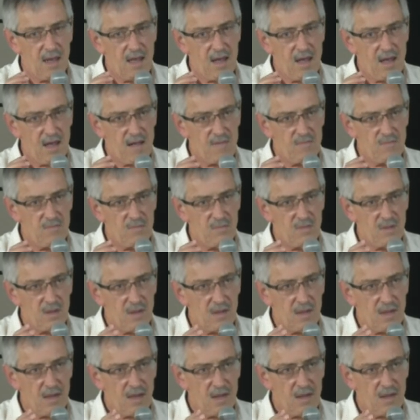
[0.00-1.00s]

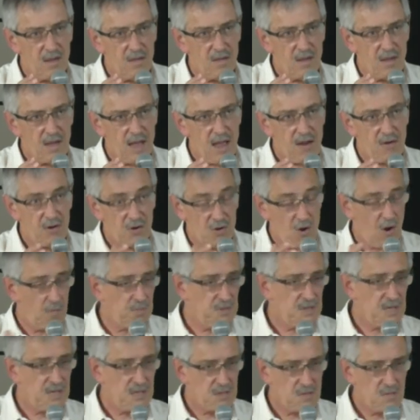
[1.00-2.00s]

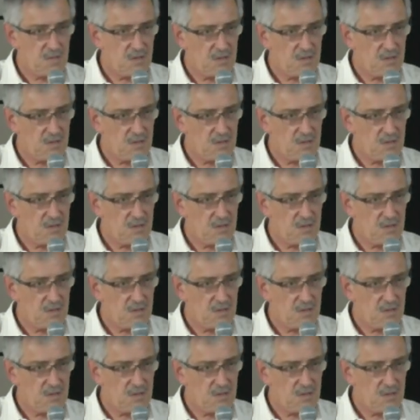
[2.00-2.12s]
Aragopsis,